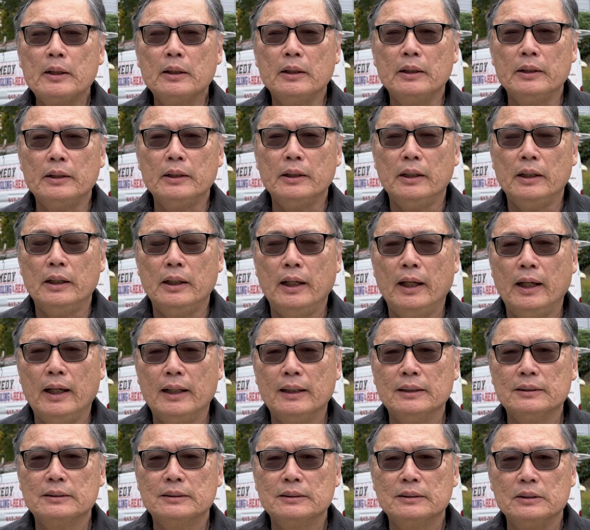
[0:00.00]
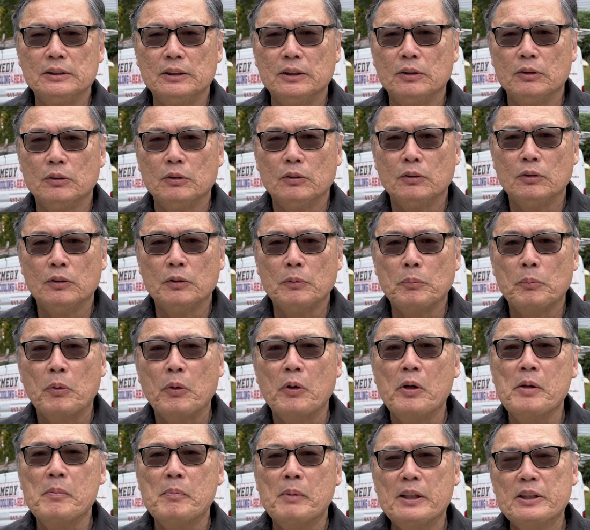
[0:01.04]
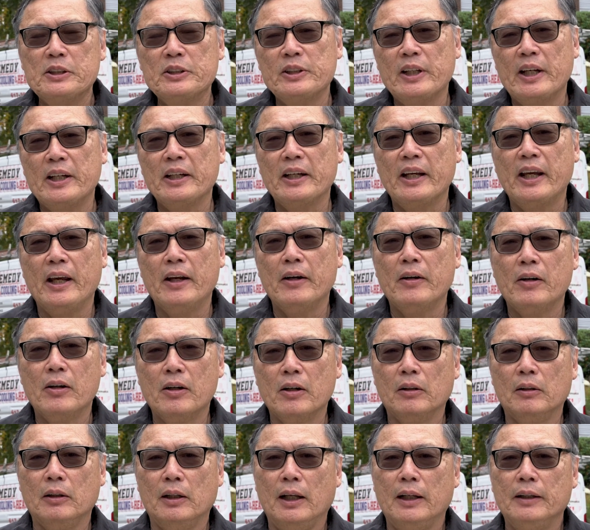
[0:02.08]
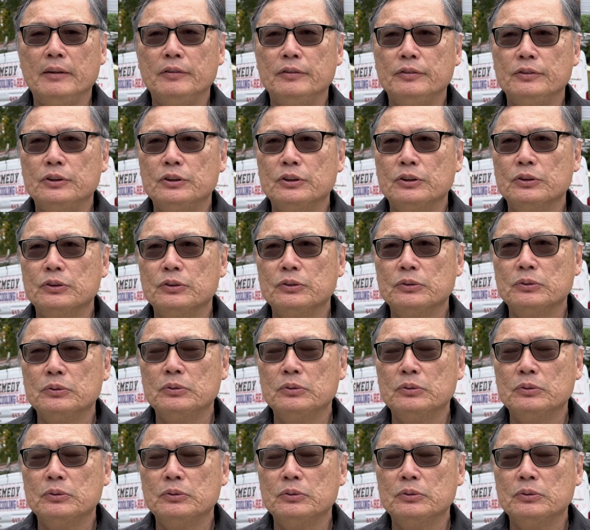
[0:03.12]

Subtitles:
Lydia has pretty much dedicated her life to